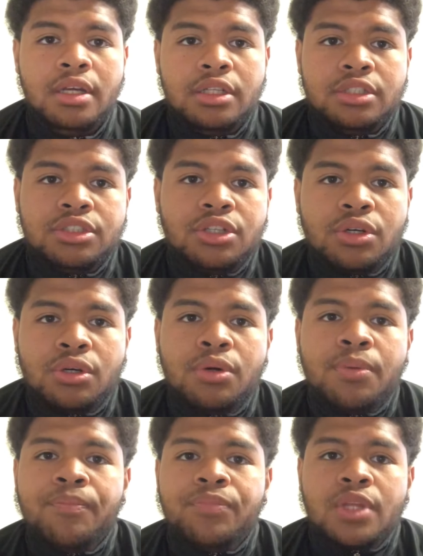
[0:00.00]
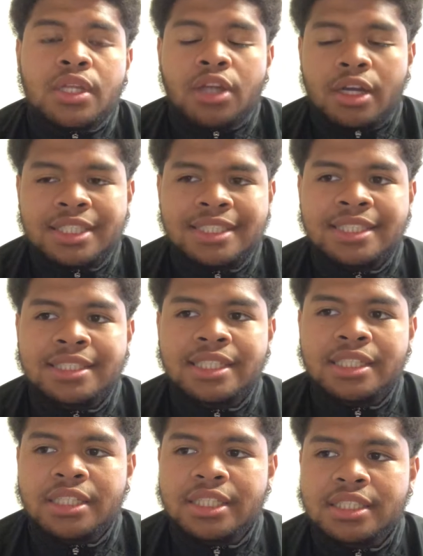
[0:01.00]
So,
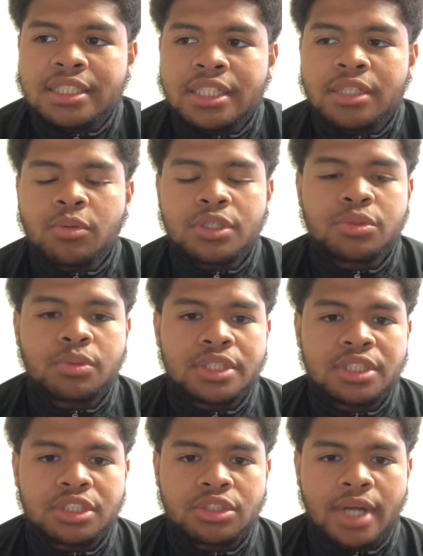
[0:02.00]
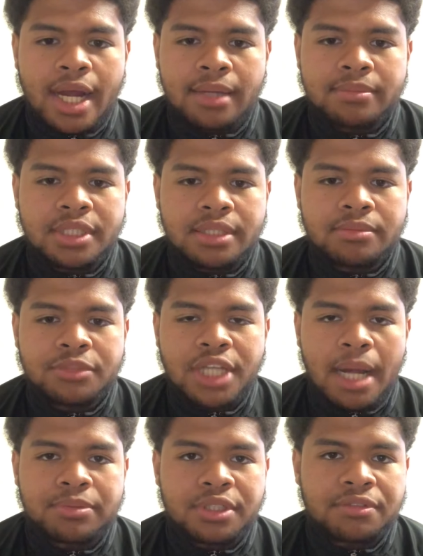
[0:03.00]
narcissistic listening, which was described in
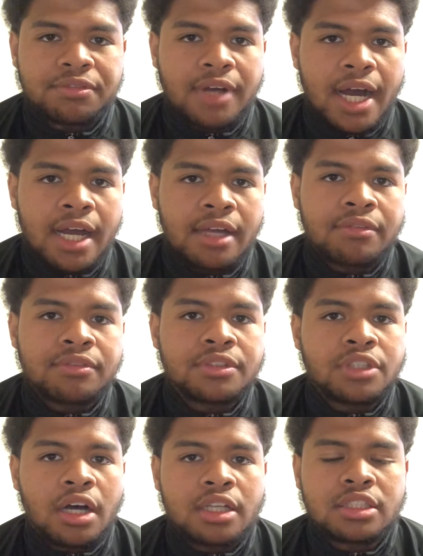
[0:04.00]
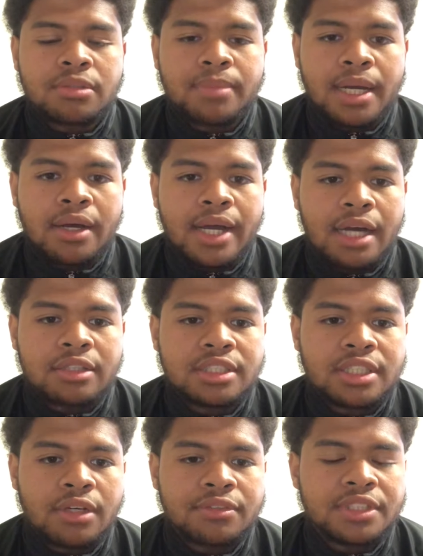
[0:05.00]
chapter 5, talks about how
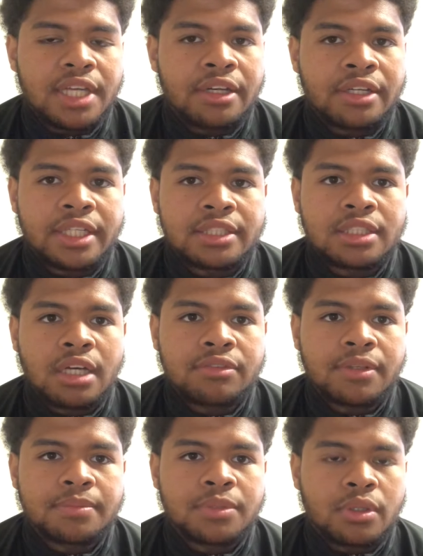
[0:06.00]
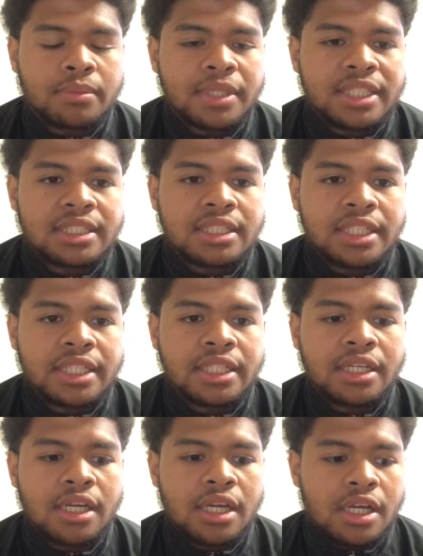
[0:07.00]
self centered and self absorbed
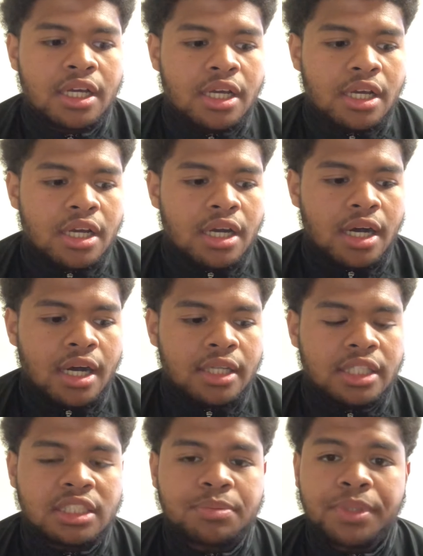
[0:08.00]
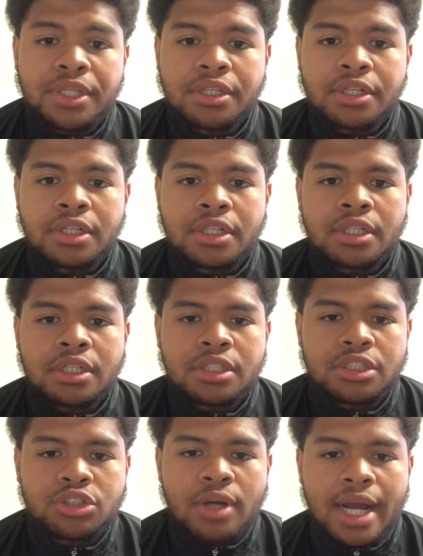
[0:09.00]
listening, the speaker
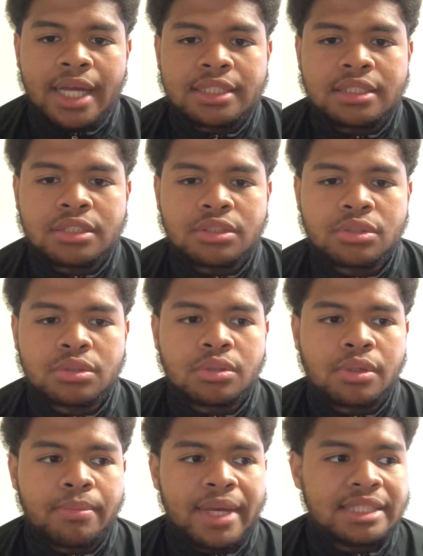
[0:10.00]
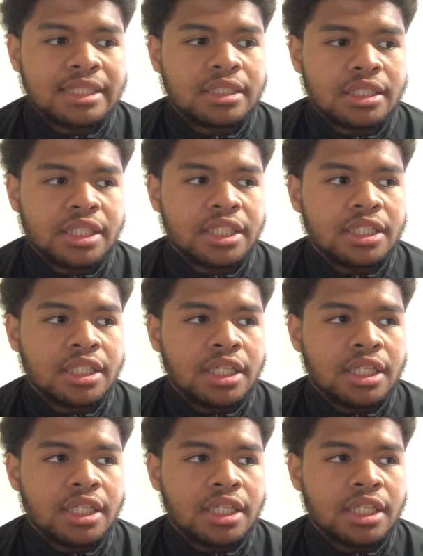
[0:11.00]
tries to basically